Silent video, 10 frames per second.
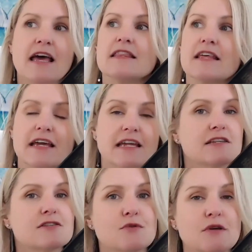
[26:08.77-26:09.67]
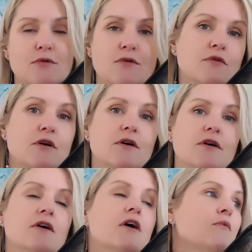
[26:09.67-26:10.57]
The industry will
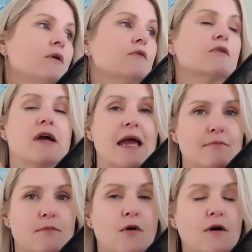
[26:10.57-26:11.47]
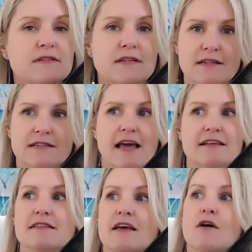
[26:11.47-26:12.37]
grow. We will create more
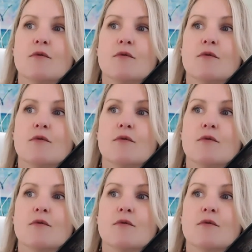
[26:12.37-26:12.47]
success